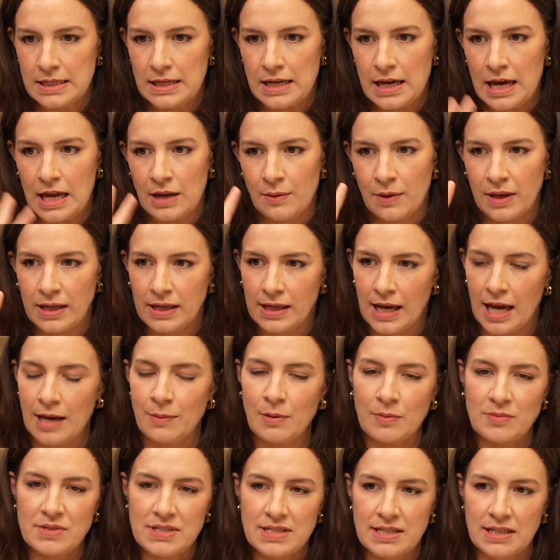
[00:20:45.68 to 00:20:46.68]
Anyway, he came
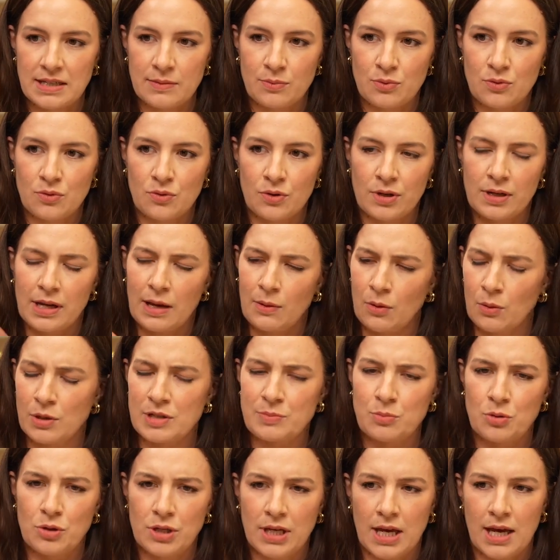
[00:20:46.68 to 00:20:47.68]
up to Singapore, we went to
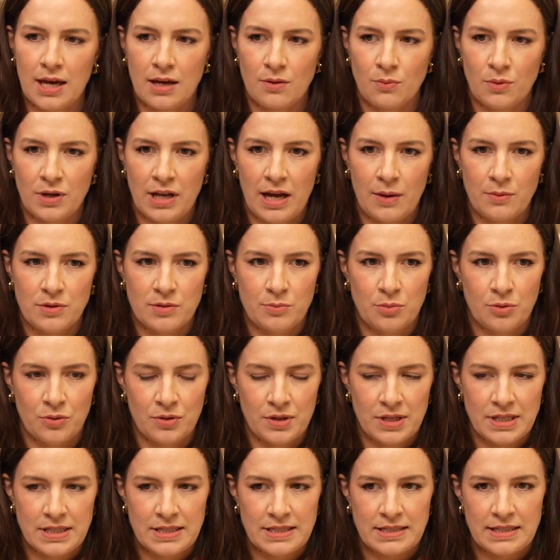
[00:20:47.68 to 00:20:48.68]
Phuket, went out with the
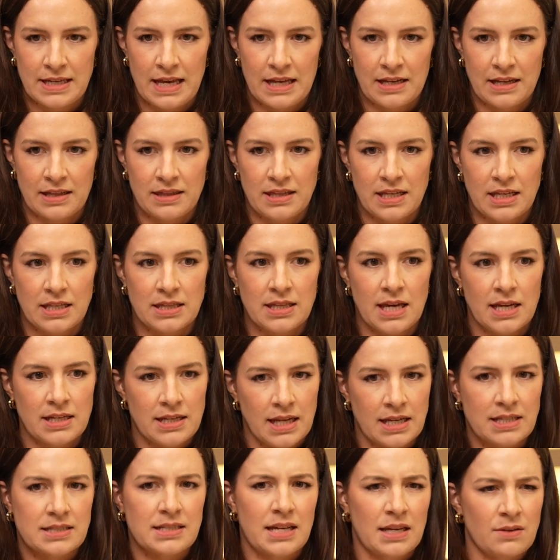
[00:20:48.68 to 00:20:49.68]
boys, and I think that
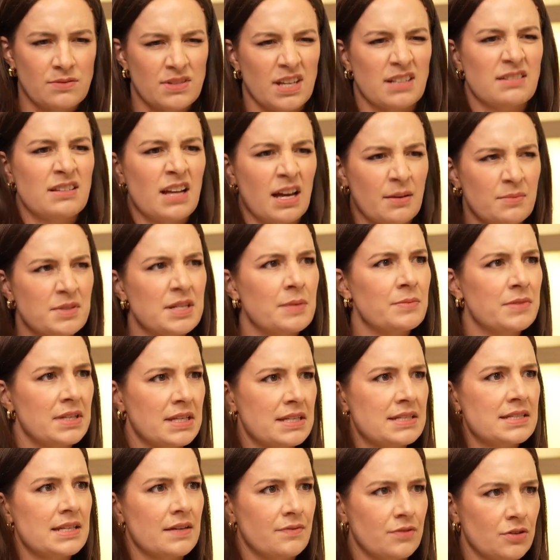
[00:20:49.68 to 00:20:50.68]
next day he was like, nah,
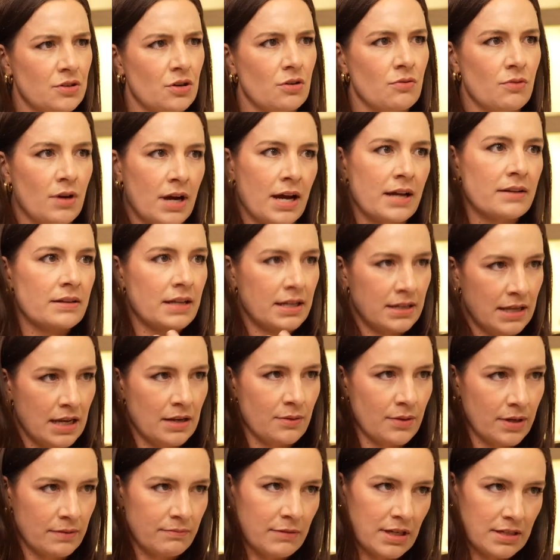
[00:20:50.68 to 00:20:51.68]
something's definitely not right. And
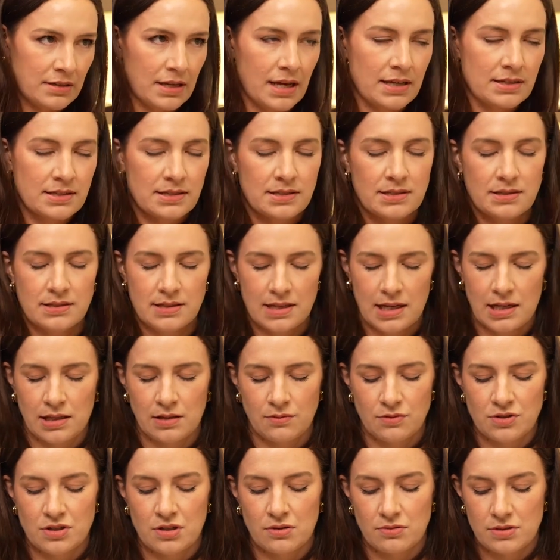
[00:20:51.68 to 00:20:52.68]
anyway, it has sadly
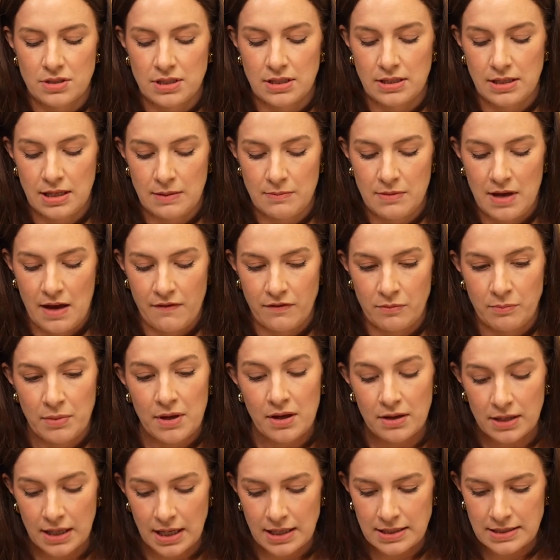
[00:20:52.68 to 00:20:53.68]
resulted in him having
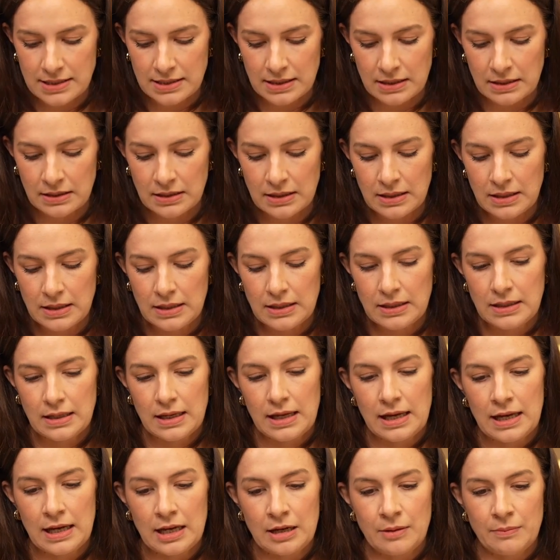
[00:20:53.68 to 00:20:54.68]
bowel cancer.
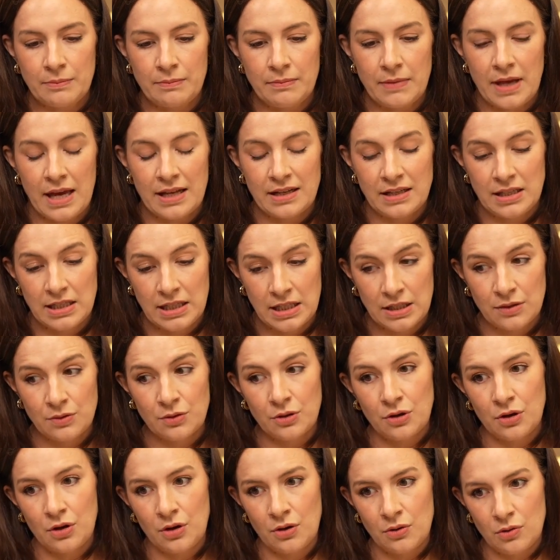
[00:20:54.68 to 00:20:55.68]
And a year
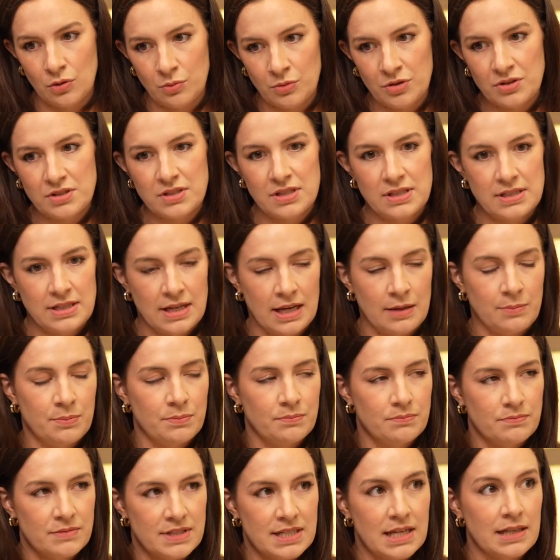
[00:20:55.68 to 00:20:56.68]
ago, almost to the day,
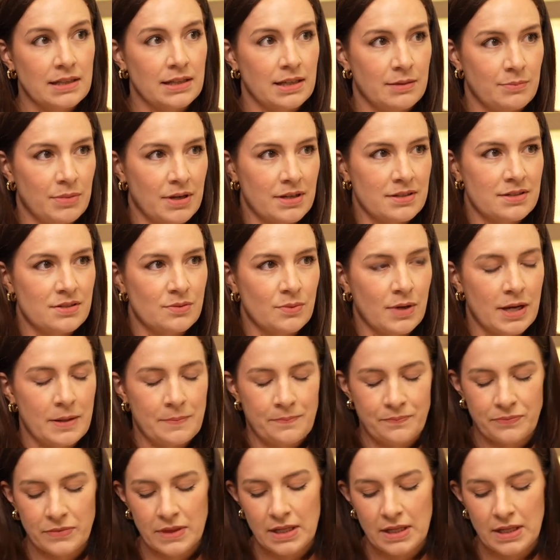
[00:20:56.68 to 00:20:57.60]
sadly, he passed away.